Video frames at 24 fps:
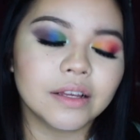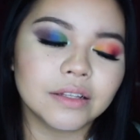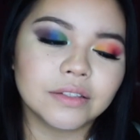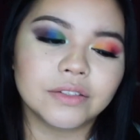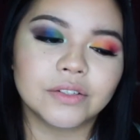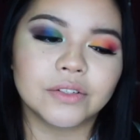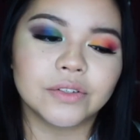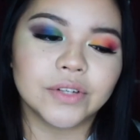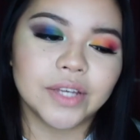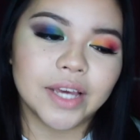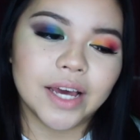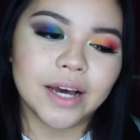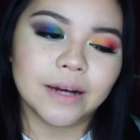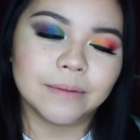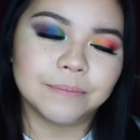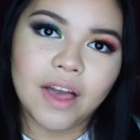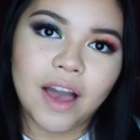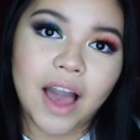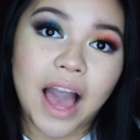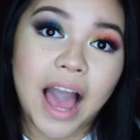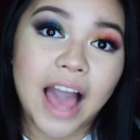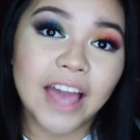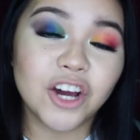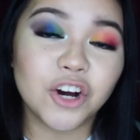So yeah,
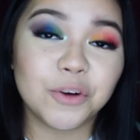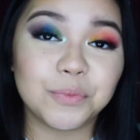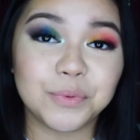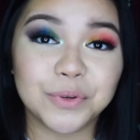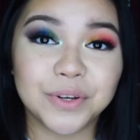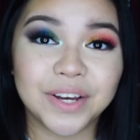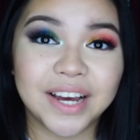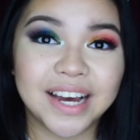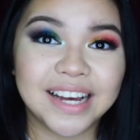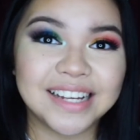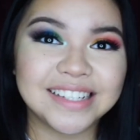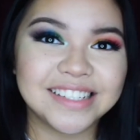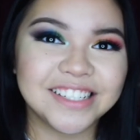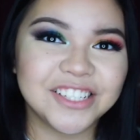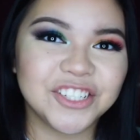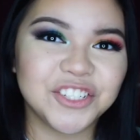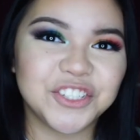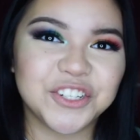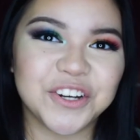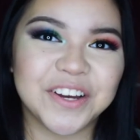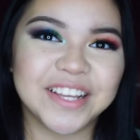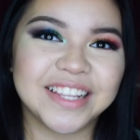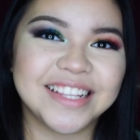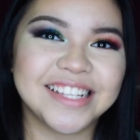I hope you guys
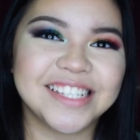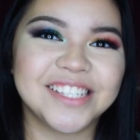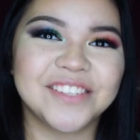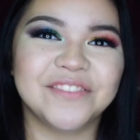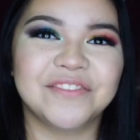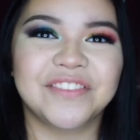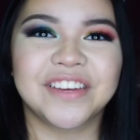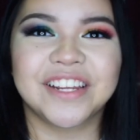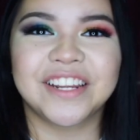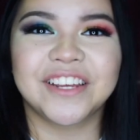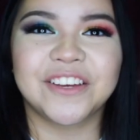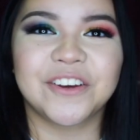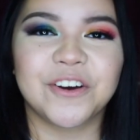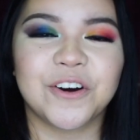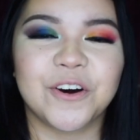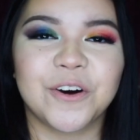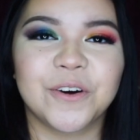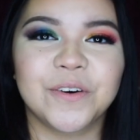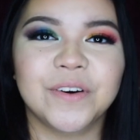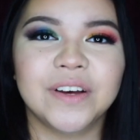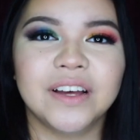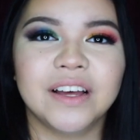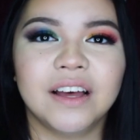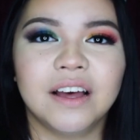enjoyed this
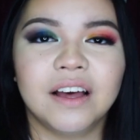video.